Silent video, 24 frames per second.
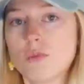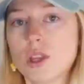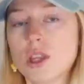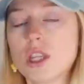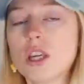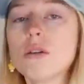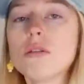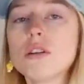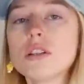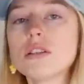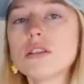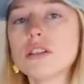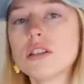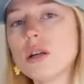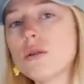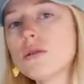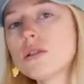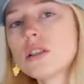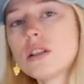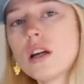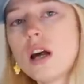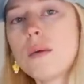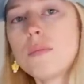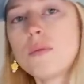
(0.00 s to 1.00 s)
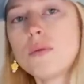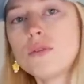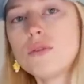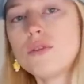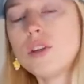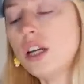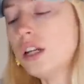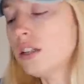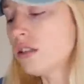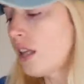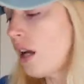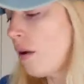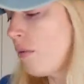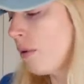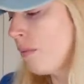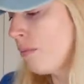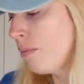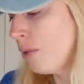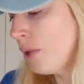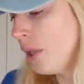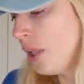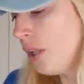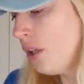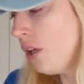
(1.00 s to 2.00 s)
there was there was a couple things that were
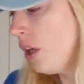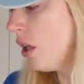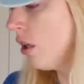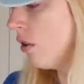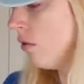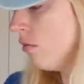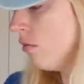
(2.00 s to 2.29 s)
pretty good.